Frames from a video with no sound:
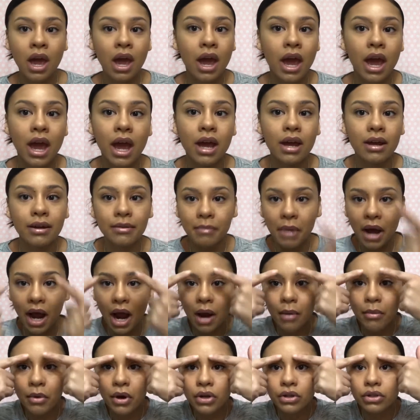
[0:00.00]
and my
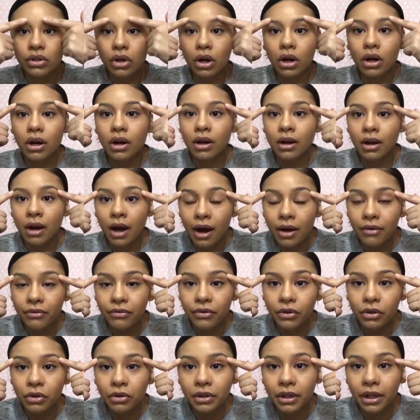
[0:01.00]
eyebrows are not
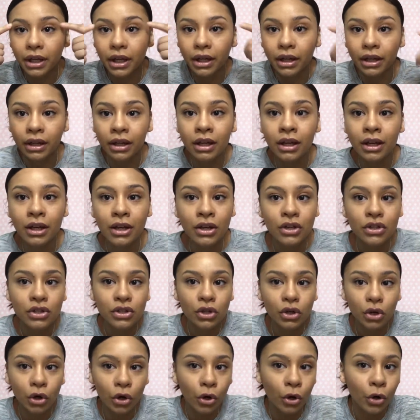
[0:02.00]
filled in.
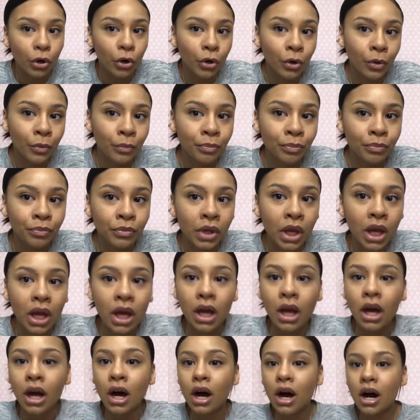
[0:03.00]
So
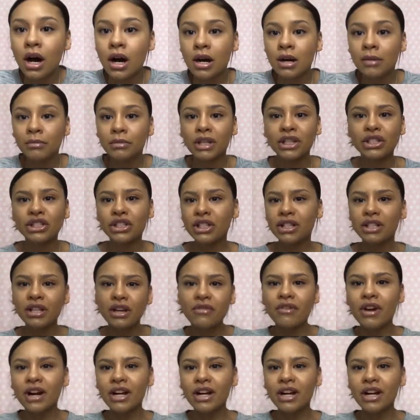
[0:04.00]
let's just get